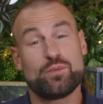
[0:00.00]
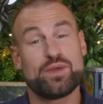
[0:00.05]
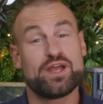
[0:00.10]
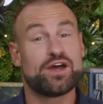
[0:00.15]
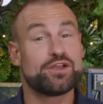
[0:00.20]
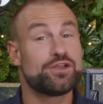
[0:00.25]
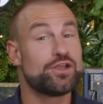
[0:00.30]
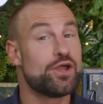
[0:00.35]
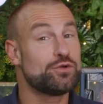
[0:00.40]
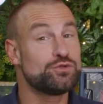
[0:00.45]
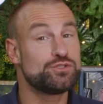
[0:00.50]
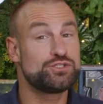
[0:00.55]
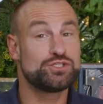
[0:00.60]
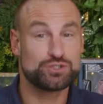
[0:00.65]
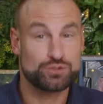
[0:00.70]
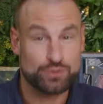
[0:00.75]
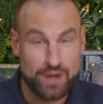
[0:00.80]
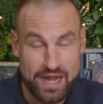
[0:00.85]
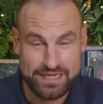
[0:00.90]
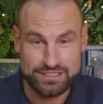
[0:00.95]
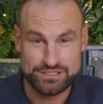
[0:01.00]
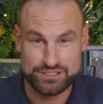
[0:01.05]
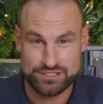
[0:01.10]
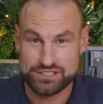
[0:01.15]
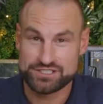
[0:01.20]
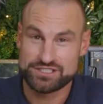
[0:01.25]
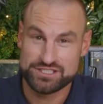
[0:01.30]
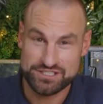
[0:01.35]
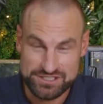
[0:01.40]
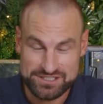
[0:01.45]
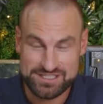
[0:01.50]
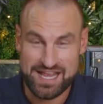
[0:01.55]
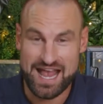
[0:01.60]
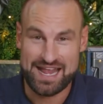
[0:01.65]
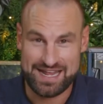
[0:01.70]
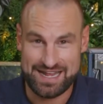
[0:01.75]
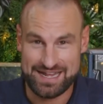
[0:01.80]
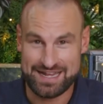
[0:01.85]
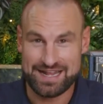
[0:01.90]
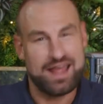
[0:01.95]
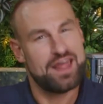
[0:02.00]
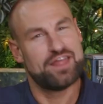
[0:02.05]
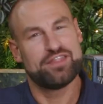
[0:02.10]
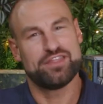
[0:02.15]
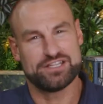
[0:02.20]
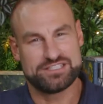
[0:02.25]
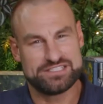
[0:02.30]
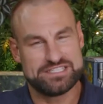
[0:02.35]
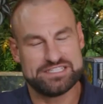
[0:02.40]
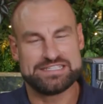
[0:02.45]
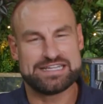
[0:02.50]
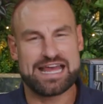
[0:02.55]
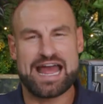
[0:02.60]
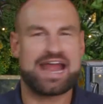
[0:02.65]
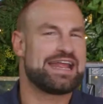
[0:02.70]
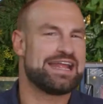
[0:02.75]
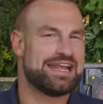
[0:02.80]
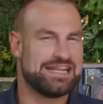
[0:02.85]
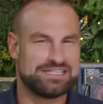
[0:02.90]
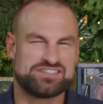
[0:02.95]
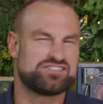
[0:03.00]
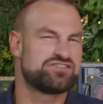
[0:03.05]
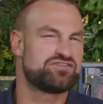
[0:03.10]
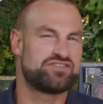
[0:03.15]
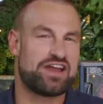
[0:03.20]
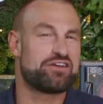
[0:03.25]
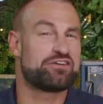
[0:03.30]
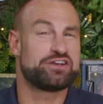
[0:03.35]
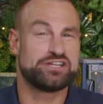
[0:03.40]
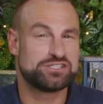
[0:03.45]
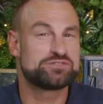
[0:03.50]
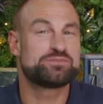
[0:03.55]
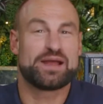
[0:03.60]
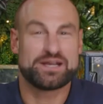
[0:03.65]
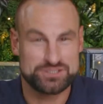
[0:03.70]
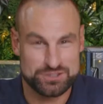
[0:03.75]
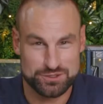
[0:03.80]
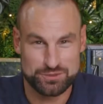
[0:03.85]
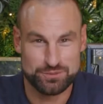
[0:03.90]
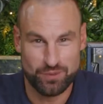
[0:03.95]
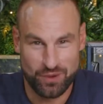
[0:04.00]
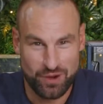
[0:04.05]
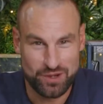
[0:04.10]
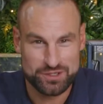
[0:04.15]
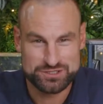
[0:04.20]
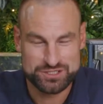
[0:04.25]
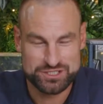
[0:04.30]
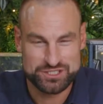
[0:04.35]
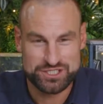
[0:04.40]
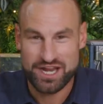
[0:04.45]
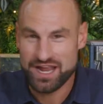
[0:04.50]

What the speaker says: we are no stranger to saying that today is a very special watch.